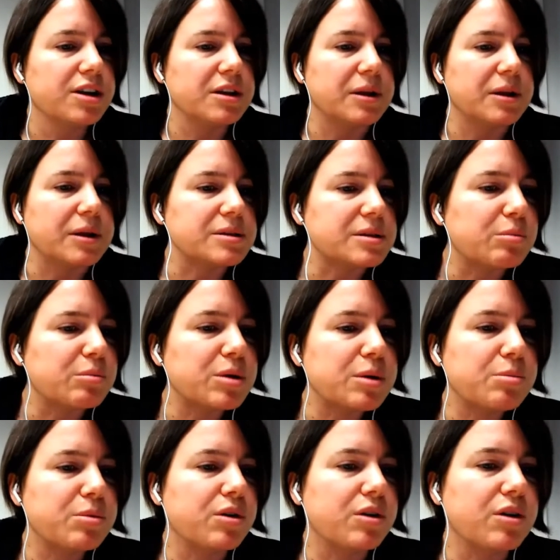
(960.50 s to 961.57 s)
Like, some
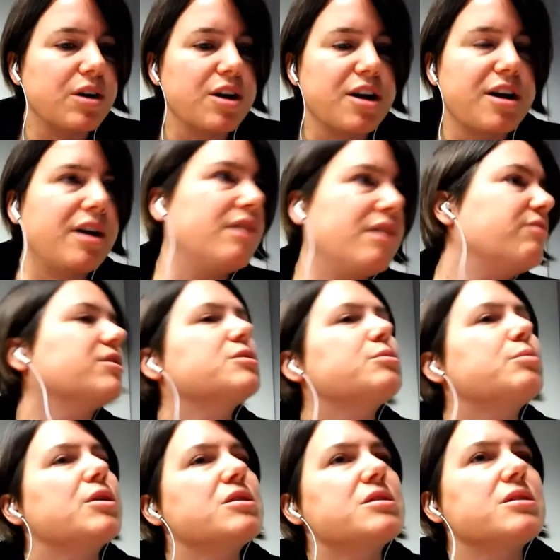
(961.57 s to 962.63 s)
people have
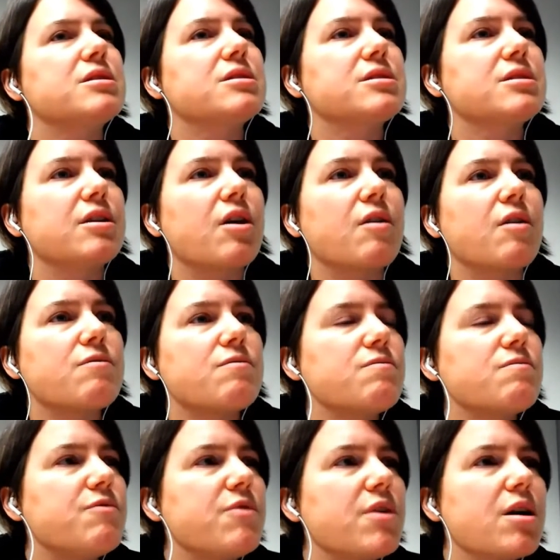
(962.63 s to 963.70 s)
experiences that are
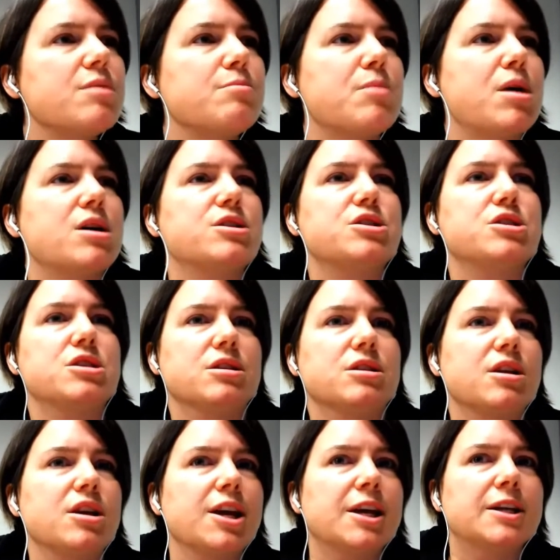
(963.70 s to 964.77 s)
very much
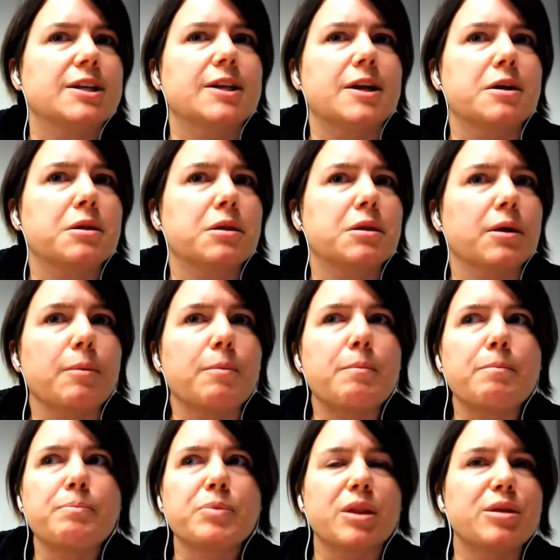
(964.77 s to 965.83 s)
in like the
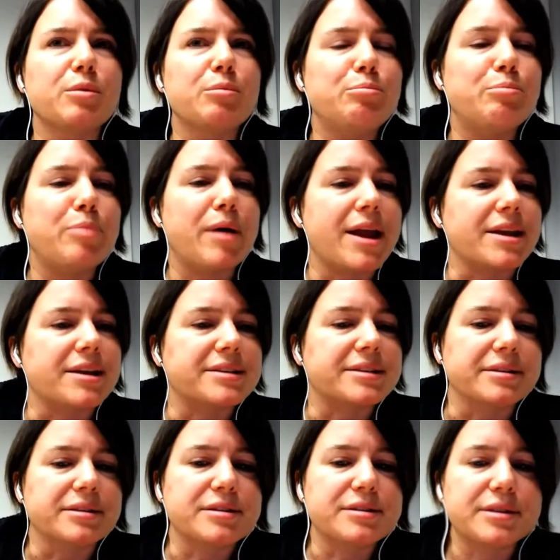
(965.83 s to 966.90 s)
banks
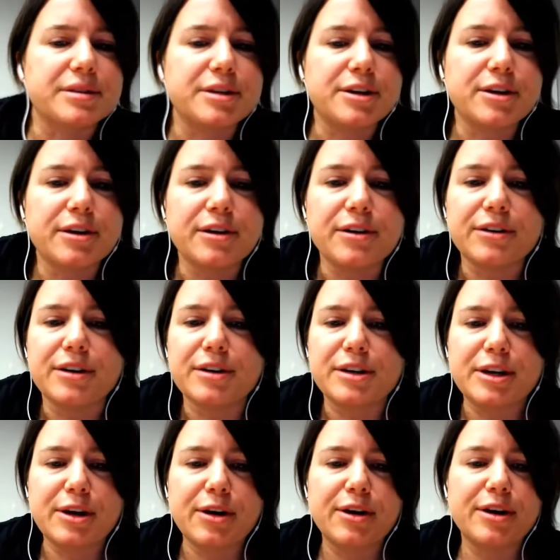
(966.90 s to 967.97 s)
and the
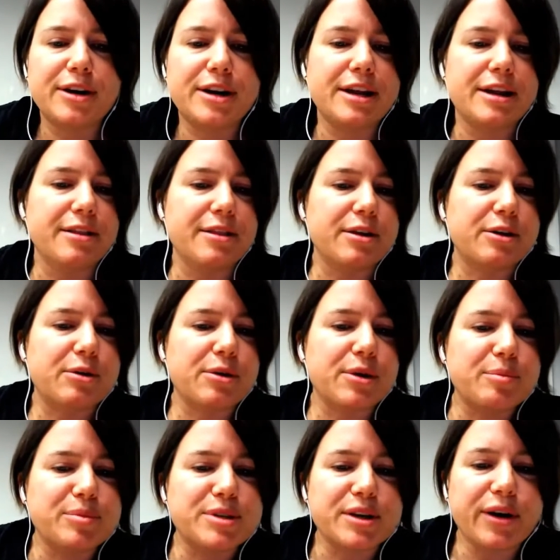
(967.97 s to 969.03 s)
security and the
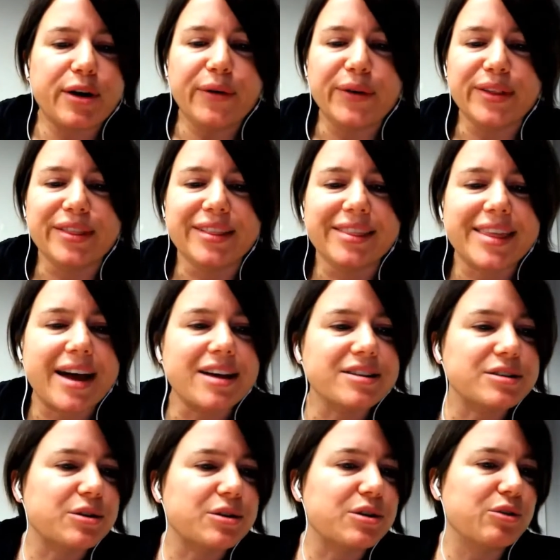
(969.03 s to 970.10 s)
crypto and
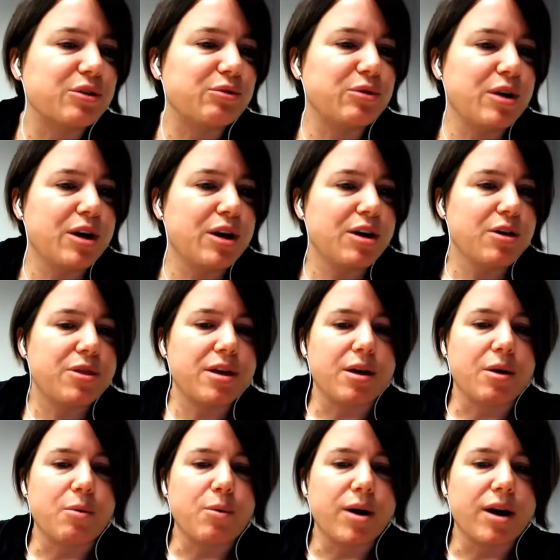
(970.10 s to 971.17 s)
that sort of thing,